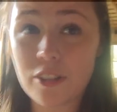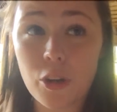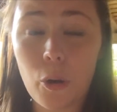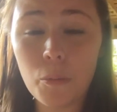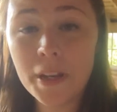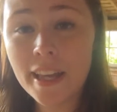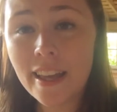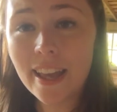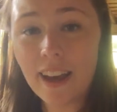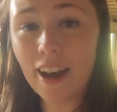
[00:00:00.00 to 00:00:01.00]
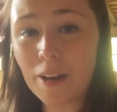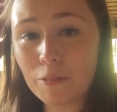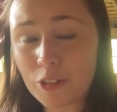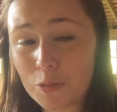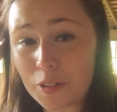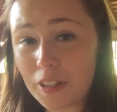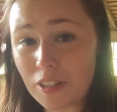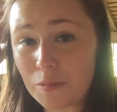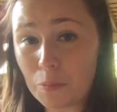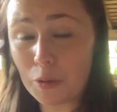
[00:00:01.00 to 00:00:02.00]
at his home, which would
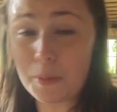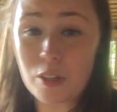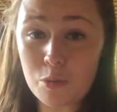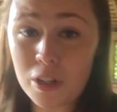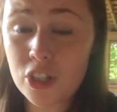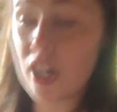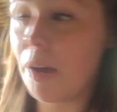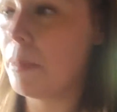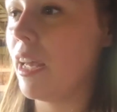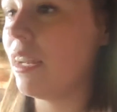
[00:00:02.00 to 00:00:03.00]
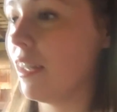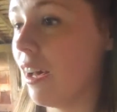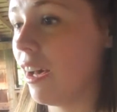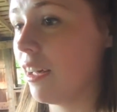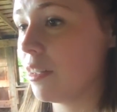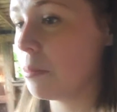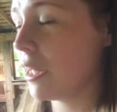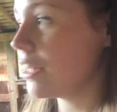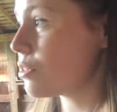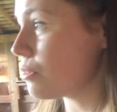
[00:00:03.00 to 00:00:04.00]
have been his workshop. And the
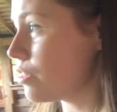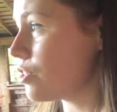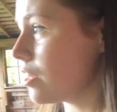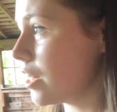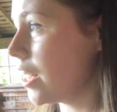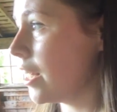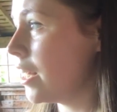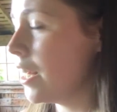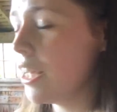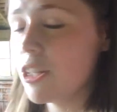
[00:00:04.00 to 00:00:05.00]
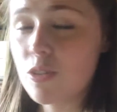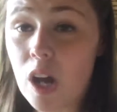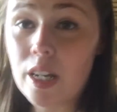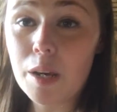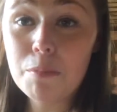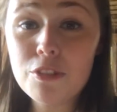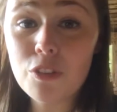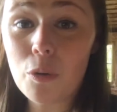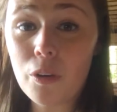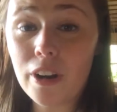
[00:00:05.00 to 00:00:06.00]
plans were originally drawn up
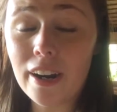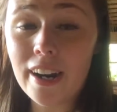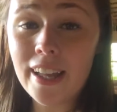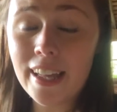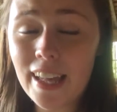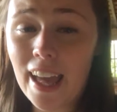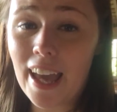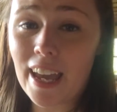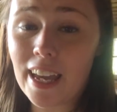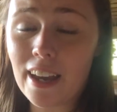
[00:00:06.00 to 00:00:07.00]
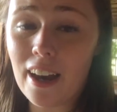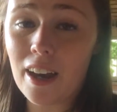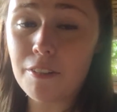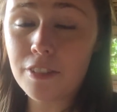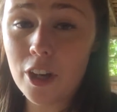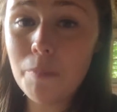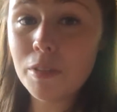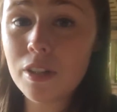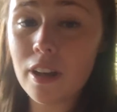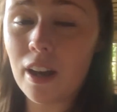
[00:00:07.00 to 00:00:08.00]
for a film,
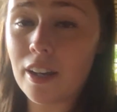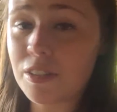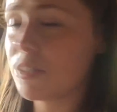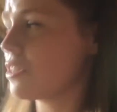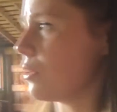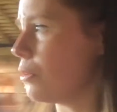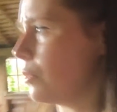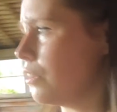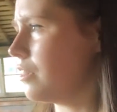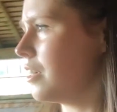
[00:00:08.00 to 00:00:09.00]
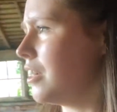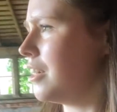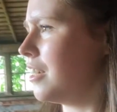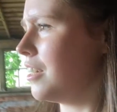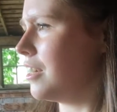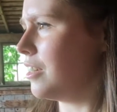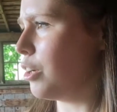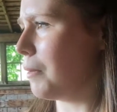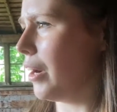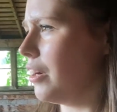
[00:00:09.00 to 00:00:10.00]
So
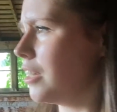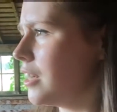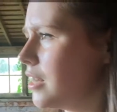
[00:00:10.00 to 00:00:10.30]
Dear to My Heart.